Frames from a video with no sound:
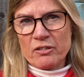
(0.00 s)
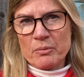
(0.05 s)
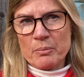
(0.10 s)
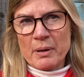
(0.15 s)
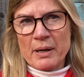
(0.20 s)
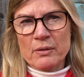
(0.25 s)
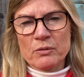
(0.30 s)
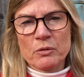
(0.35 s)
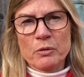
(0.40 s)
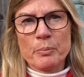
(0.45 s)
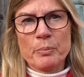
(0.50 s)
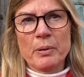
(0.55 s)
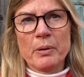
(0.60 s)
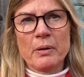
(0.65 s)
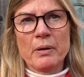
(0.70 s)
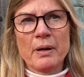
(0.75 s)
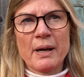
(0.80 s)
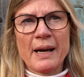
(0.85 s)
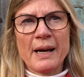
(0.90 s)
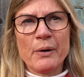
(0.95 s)
amount
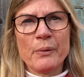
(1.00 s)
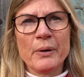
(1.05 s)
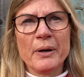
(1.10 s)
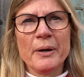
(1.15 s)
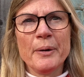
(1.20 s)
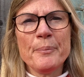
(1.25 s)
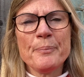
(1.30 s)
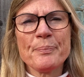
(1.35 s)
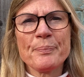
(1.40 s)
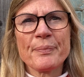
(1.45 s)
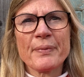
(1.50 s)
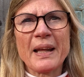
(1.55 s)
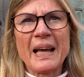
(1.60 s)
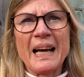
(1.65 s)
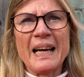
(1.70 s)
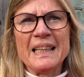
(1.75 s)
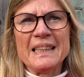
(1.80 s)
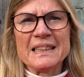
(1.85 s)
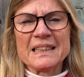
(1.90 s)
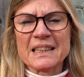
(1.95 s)
per hour,
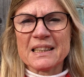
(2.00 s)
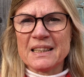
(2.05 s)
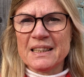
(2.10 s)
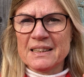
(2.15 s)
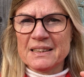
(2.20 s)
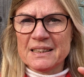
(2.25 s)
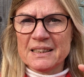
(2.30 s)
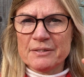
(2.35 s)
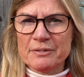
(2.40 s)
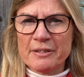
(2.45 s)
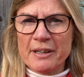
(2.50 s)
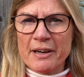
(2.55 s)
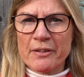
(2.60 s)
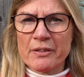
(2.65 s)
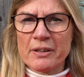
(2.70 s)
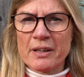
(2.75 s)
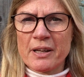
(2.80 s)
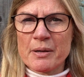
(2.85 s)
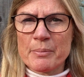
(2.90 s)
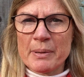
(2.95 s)
and I did vary
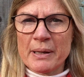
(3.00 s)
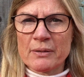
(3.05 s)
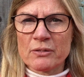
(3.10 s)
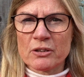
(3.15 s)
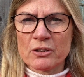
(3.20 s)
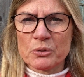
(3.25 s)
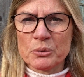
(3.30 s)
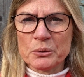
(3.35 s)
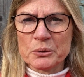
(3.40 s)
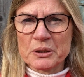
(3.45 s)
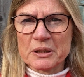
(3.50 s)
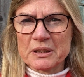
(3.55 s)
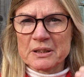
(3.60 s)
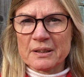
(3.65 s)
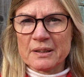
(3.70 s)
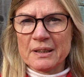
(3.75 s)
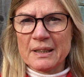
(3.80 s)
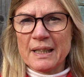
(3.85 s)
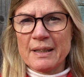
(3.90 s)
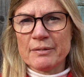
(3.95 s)
the amount according to
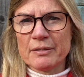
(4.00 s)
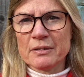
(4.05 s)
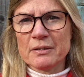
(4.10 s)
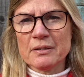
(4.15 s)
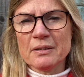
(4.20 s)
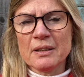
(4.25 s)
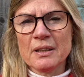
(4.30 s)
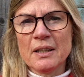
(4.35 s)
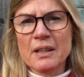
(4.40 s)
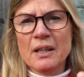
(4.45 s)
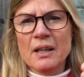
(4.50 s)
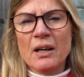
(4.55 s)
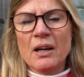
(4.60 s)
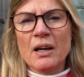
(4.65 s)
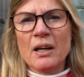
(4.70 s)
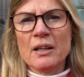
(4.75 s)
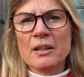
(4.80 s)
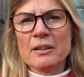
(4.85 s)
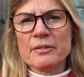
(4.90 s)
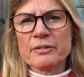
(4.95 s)
the level
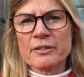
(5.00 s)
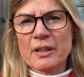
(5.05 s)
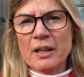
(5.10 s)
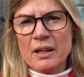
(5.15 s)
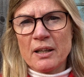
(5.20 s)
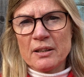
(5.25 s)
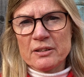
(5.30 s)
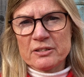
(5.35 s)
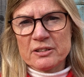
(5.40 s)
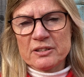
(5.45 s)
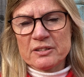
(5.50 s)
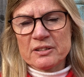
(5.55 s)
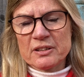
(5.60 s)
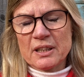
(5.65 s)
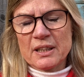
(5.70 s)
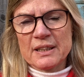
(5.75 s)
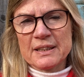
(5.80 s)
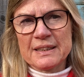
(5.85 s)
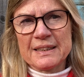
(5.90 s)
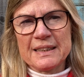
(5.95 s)
of classes that
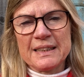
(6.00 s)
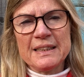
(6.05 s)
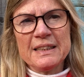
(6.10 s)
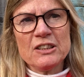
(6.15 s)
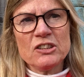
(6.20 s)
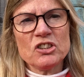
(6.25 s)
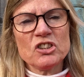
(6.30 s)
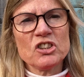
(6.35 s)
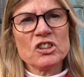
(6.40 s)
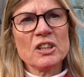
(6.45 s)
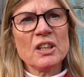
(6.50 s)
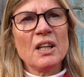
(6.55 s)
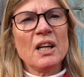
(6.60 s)
I teach.